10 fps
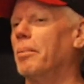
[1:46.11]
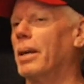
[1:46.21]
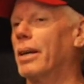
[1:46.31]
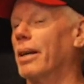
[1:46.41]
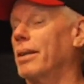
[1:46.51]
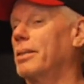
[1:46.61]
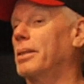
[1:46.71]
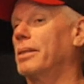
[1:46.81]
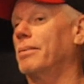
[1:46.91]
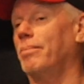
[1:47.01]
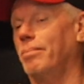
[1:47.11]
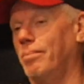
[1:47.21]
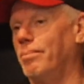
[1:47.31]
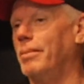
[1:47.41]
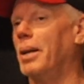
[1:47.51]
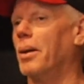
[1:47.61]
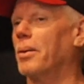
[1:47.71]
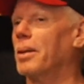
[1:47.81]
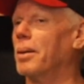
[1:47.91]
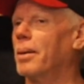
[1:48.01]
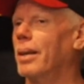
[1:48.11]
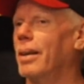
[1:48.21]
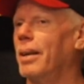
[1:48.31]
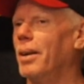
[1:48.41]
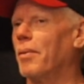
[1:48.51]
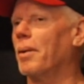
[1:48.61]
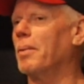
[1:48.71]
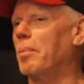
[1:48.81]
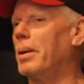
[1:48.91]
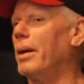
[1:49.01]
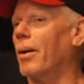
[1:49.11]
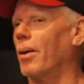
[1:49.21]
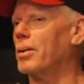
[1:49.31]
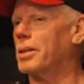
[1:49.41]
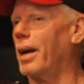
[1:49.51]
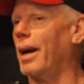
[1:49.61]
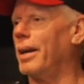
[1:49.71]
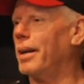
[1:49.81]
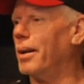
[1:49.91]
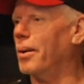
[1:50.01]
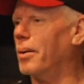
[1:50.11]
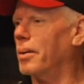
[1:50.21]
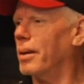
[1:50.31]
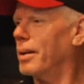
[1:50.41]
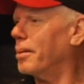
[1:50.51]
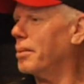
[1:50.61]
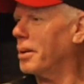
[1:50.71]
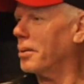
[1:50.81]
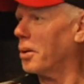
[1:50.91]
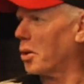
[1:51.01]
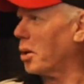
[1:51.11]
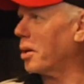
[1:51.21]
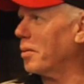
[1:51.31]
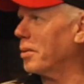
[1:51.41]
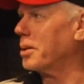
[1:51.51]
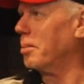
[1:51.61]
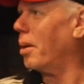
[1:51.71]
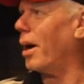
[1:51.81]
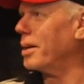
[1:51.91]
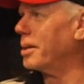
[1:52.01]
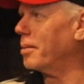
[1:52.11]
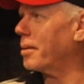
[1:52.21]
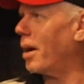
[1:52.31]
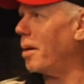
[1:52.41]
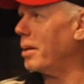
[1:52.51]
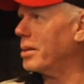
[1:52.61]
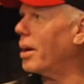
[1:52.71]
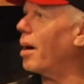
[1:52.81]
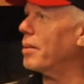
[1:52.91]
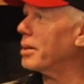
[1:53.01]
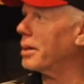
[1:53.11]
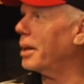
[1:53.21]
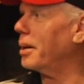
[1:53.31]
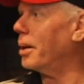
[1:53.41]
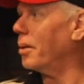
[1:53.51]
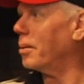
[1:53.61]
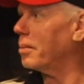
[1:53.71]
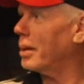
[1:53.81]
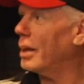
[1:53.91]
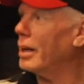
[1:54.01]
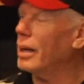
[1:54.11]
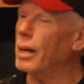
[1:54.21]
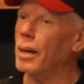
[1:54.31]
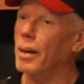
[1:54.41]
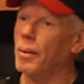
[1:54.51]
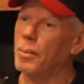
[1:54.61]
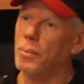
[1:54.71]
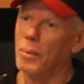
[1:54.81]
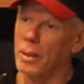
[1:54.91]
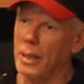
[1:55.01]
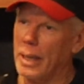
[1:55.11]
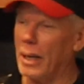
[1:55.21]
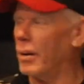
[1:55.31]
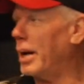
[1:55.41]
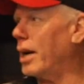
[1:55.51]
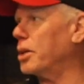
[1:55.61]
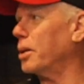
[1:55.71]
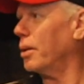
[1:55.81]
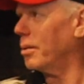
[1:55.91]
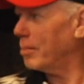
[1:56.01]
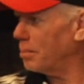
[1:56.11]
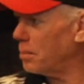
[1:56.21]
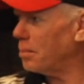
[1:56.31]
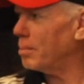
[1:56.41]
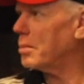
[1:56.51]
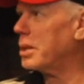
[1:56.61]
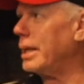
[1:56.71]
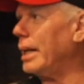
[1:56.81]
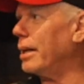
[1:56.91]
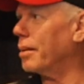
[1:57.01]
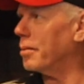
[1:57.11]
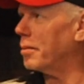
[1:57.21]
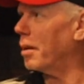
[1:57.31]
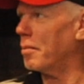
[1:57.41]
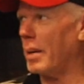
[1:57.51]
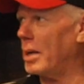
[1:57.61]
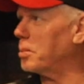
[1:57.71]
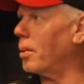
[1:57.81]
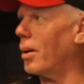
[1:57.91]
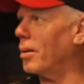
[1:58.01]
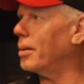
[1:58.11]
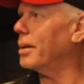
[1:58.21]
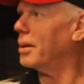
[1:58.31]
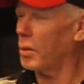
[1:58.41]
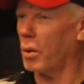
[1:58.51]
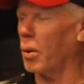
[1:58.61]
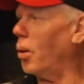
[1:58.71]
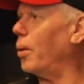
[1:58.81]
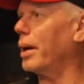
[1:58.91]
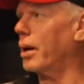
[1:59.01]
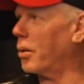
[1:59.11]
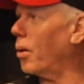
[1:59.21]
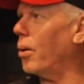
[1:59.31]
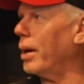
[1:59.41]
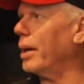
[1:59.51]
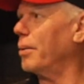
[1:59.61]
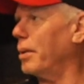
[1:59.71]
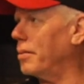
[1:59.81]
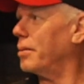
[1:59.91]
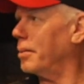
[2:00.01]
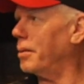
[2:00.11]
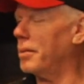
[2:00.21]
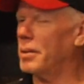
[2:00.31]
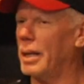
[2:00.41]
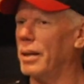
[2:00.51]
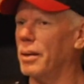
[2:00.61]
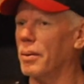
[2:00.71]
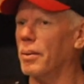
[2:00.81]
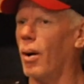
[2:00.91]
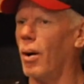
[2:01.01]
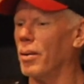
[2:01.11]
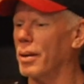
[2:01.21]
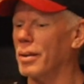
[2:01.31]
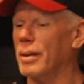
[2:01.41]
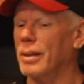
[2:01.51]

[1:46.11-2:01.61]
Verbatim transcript: because, from the PR side, they're looking for some positive comments, obviously, with the international scene of baseball growing and growing. And we've seen all the